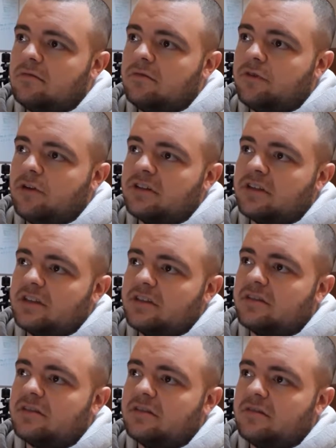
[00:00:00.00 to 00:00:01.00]
for
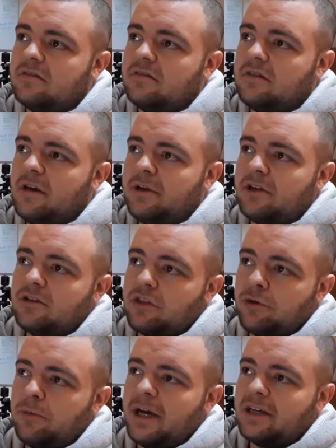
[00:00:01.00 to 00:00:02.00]
instance, I mean,
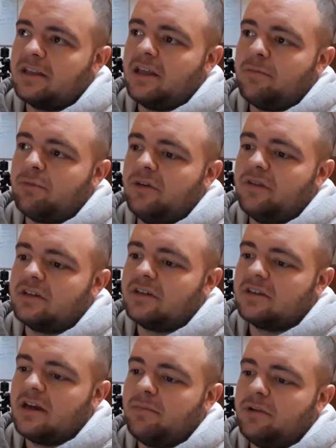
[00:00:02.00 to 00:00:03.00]
throw back to that previous
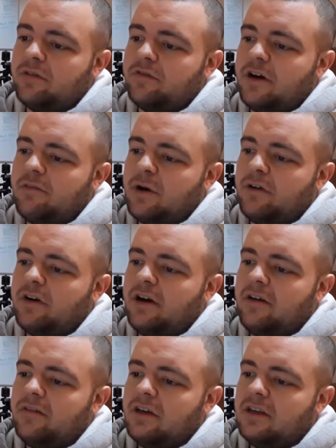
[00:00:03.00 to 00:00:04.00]
example of
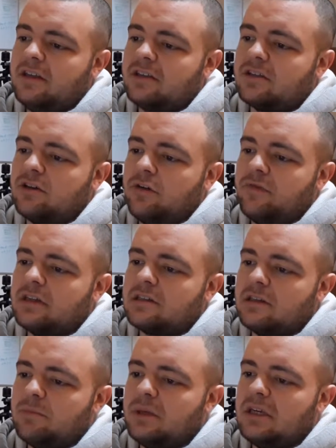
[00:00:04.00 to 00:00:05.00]
5x5, it needs to
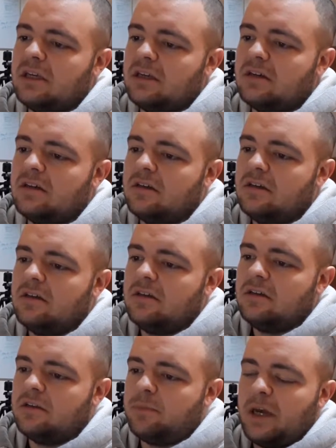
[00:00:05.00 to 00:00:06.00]
obviously be,
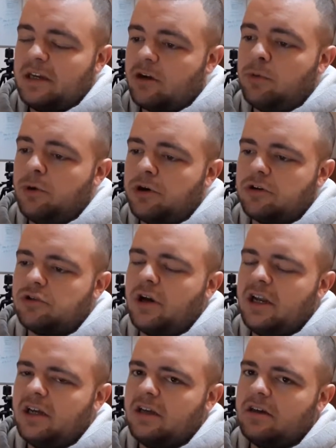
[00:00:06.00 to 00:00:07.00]
depending on what you're
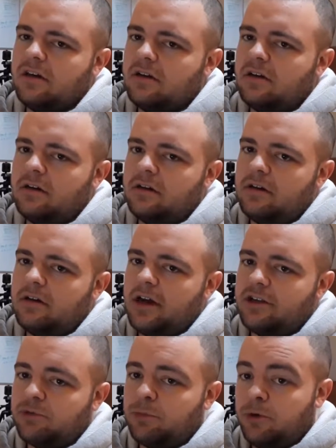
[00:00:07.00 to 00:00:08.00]
training
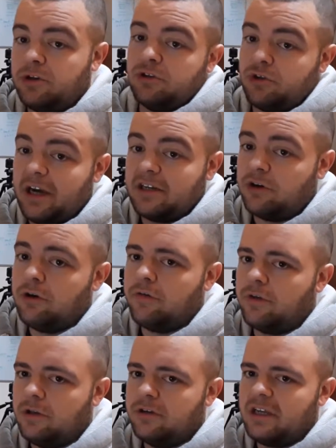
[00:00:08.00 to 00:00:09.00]
and what you're trying to
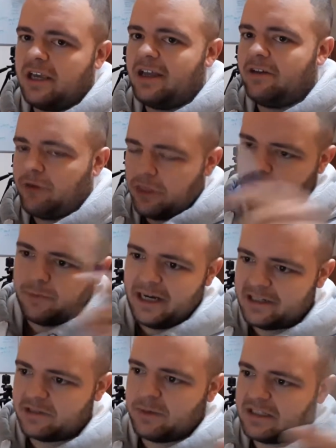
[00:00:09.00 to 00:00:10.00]
overload. Again, if we throw back
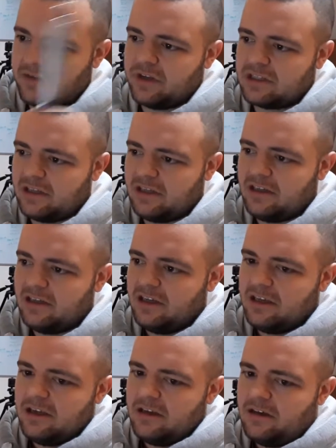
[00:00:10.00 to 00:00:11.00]
to specificity,
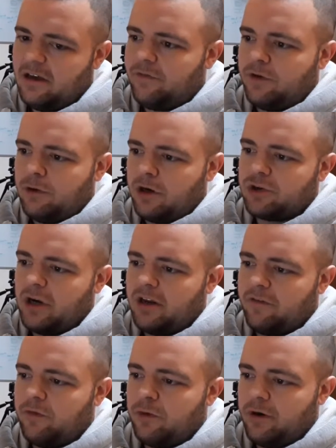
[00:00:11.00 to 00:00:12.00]
if you are
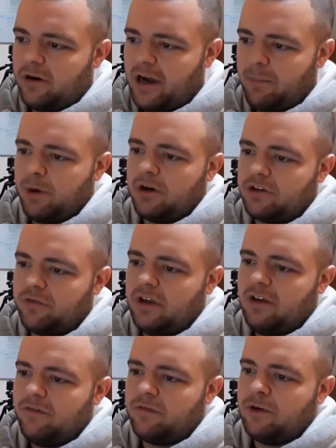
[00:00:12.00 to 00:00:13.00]
training for
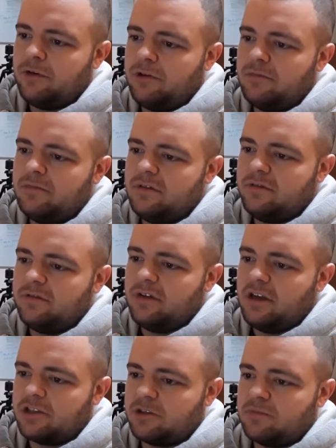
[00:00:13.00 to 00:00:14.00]
hypertrophy, volume,
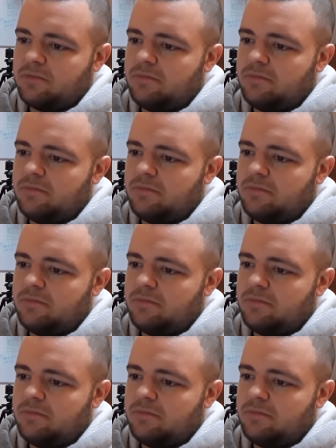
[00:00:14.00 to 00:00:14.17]
as